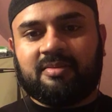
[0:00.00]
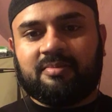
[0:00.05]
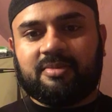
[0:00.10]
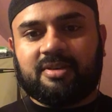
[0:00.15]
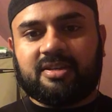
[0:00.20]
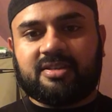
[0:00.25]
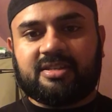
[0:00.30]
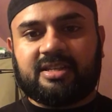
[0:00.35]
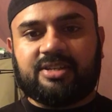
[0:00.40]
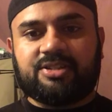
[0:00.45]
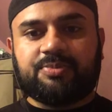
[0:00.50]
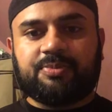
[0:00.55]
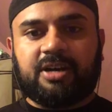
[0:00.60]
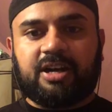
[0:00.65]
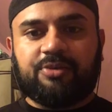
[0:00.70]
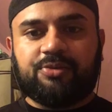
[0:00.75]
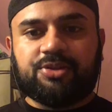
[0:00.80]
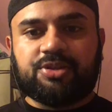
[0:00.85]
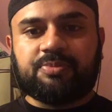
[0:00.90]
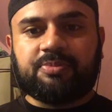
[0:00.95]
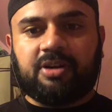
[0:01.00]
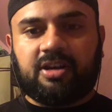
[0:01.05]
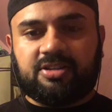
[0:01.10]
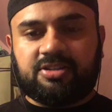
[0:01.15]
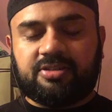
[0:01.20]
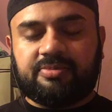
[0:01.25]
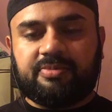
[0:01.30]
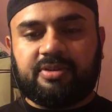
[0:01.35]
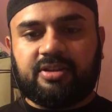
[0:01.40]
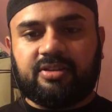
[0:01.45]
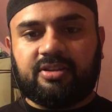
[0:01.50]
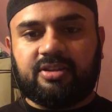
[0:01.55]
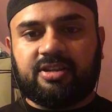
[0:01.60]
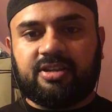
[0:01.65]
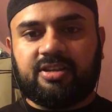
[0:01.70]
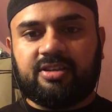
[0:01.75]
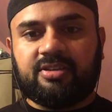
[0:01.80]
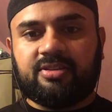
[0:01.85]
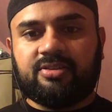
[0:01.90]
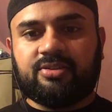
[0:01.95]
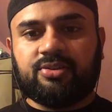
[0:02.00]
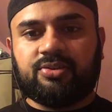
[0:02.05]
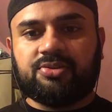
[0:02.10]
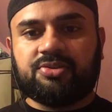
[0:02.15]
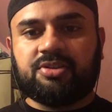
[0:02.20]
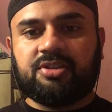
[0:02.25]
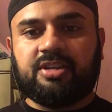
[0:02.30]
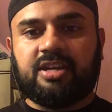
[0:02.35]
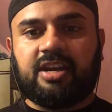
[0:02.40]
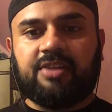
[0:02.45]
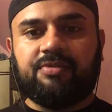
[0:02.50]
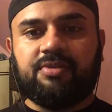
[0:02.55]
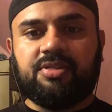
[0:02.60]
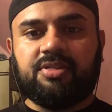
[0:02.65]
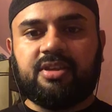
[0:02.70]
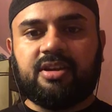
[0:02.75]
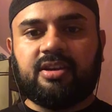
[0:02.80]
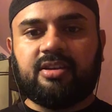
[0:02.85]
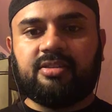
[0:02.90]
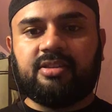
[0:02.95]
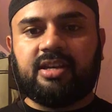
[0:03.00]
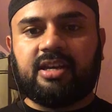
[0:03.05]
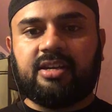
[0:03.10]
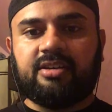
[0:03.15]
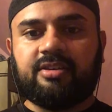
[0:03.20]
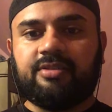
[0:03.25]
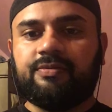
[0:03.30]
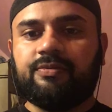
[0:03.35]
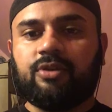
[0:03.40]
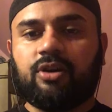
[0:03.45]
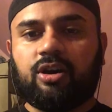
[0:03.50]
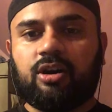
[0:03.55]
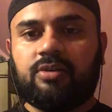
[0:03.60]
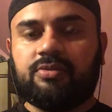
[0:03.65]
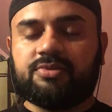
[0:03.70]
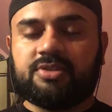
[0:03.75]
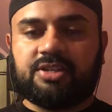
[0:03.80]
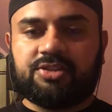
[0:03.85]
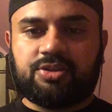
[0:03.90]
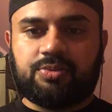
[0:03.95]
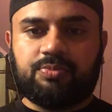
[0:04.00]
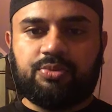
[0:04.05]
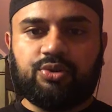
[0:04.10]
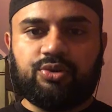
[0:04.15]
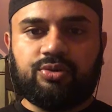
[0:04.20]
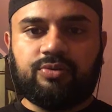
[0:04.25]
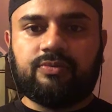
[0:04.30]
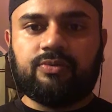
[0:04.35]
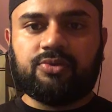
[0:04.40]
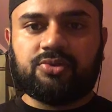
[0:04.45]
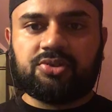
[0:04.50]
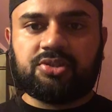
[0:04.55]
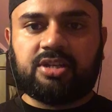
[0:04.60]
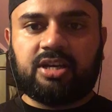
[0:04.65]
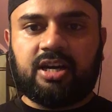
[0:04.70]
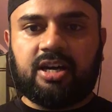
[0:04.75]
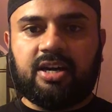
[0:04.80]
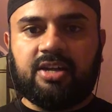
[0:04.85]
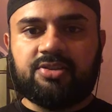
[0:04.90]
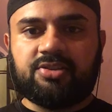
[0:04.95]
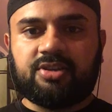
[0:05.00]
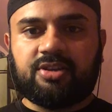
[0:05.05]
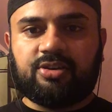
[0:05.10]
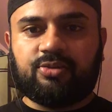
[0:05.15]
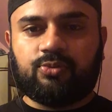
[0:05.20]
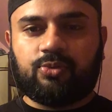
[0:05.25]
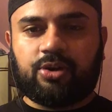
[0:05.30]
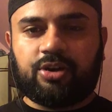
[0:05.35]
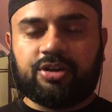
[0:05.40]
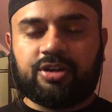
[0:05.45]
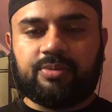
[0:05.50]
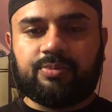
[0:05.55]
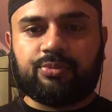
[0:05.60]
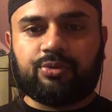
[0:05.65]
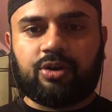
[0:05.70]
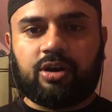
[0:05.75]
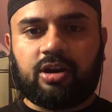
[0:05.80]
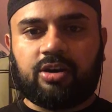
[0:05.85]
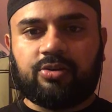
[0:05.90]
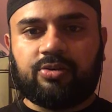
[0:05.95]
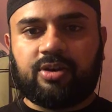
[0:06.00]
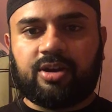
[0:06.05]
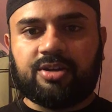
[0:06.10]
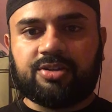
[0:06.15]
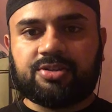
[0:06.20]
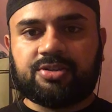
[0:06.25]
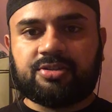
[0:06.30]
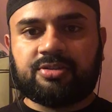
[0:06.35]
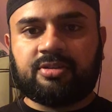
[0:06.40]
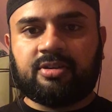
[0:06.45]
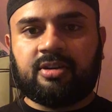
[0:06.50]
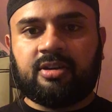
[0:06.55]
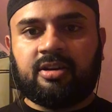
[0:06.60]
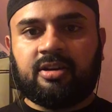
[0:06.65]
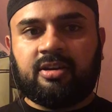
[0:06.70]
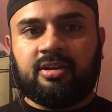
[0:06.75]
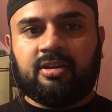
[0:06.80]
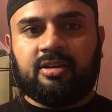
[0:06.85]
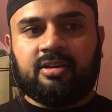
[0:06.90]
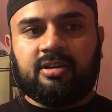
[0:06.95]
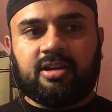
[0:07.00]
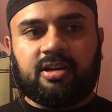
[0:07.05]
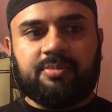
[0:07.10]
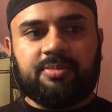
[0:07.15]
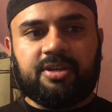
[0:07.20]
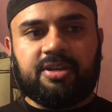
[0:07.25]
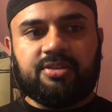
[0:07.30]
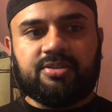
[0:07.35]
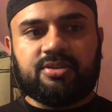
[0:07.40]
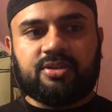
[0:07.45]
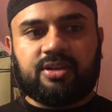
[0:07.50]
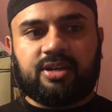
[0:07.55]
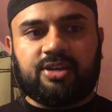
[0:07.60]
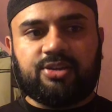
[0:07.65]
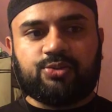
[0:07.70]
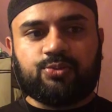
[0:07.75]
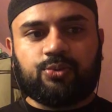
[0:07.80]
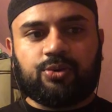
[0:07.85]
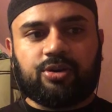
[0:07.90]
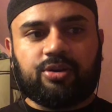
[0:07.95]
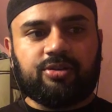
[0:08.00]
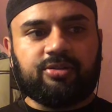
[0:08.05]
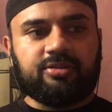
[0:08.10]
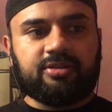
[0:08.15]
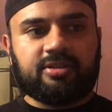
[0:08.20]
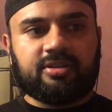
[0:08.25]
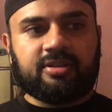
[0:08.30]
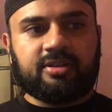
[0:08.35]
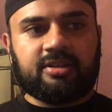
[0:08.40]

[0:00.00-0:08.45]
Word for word: because that's my responsibility to see everything that evolves as a beautiful science and a work in progress. I mean, in today's world,